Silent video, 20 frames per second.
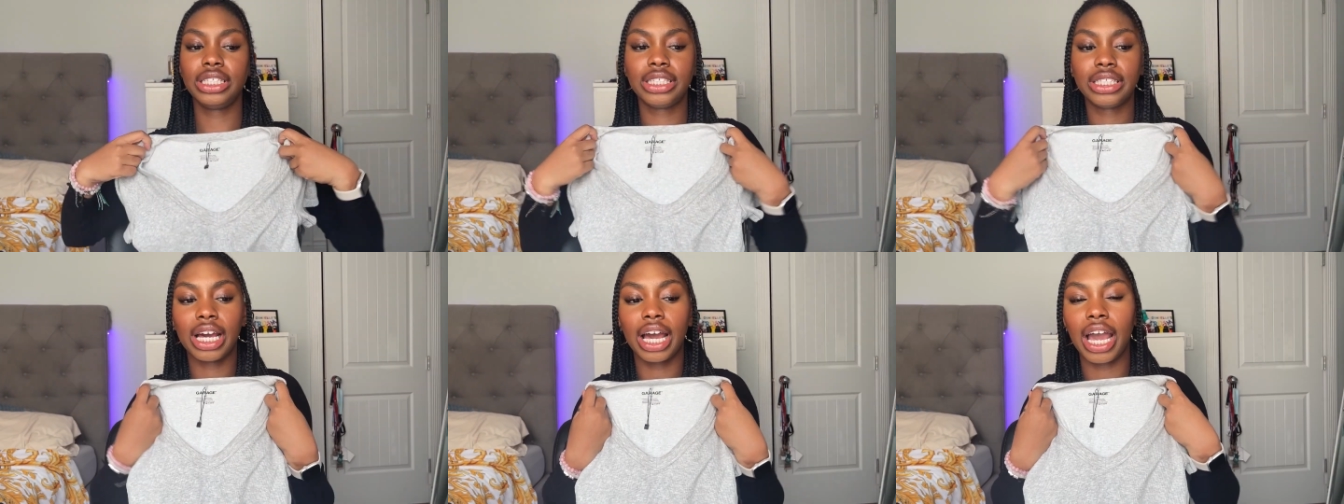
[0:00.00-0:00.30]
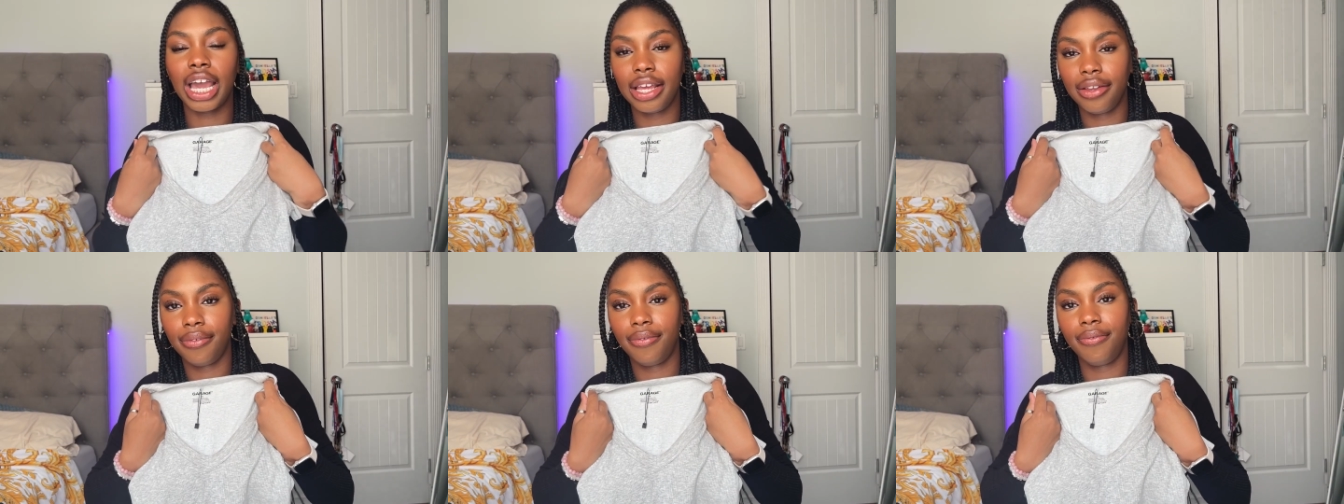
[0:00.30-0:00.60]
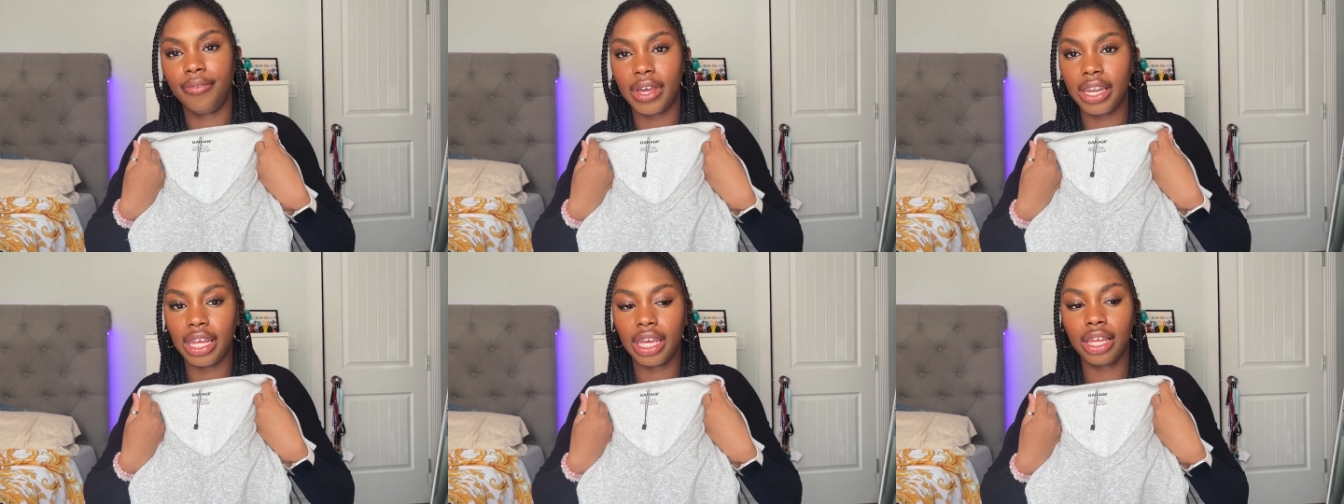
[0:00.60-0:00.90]
tight
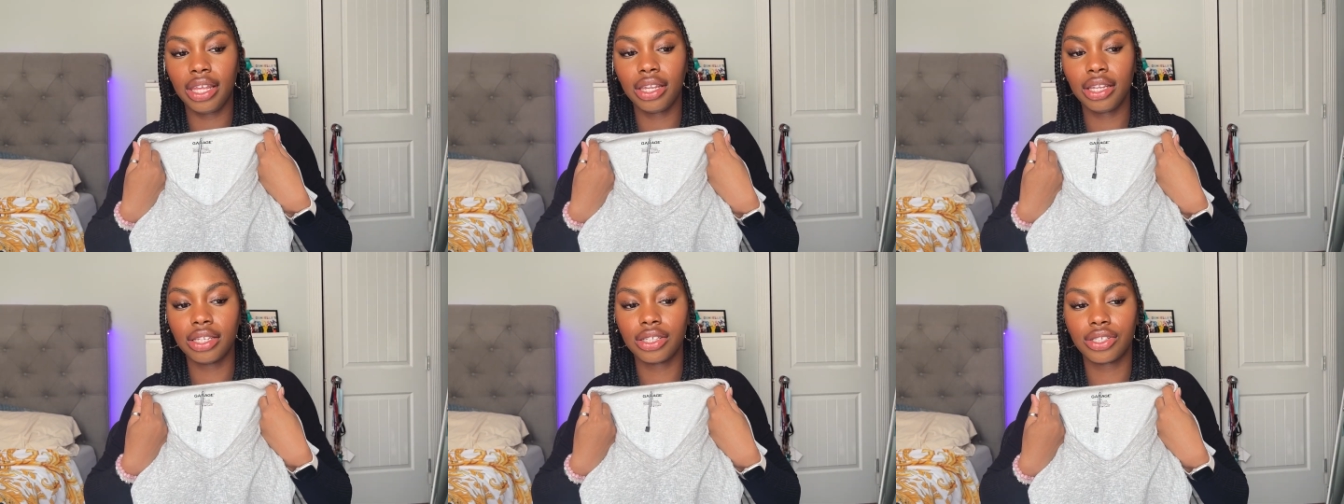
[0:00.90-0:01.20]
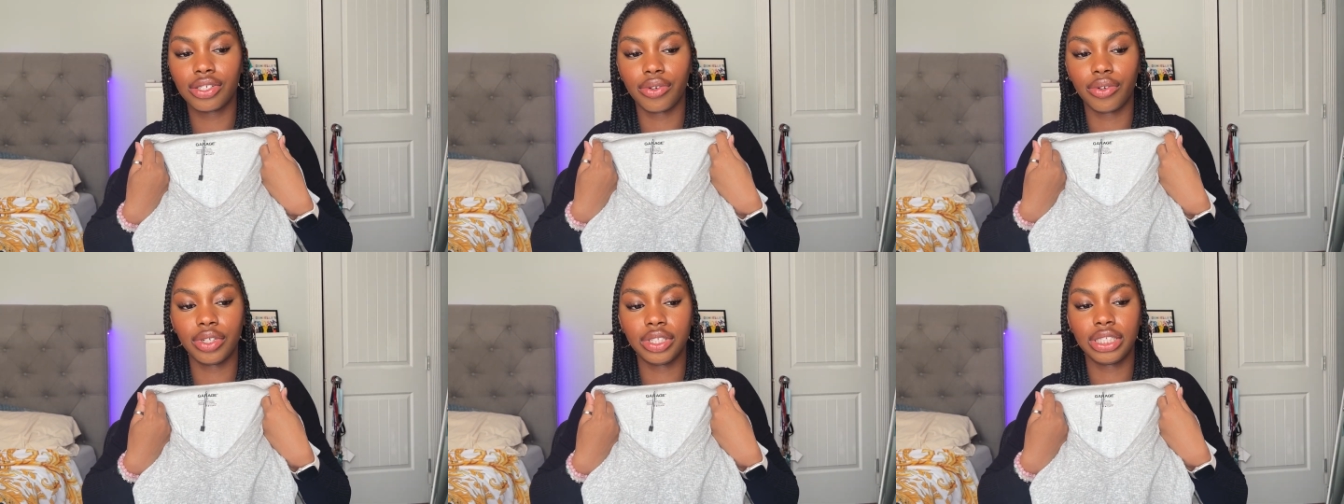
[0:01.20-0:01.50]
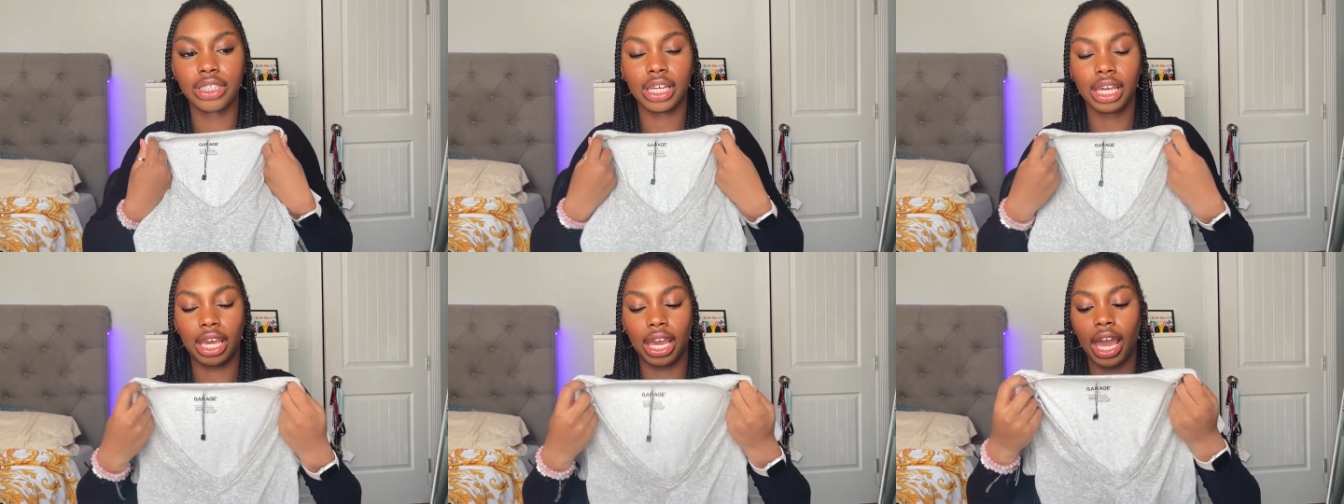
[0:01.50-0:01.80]
fitting. So it's
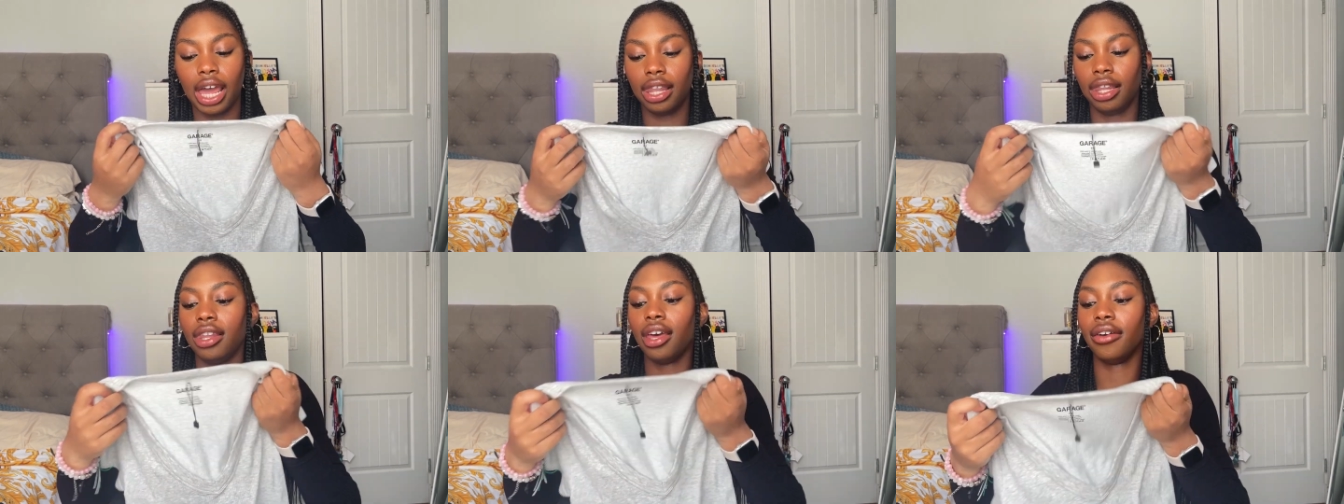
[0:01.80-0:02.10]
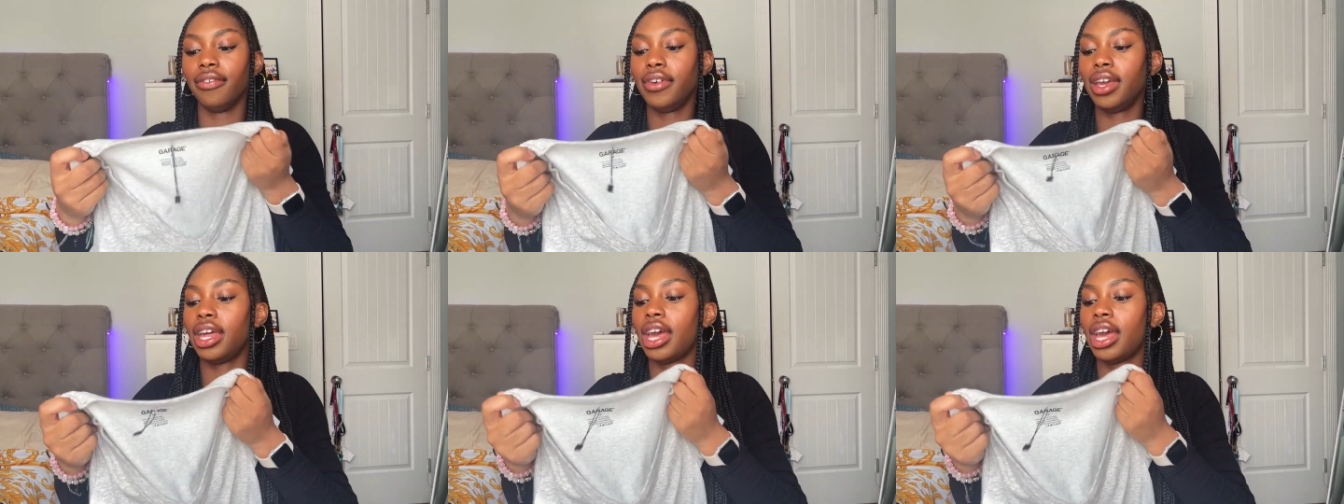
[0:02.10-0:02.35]
like, I love it.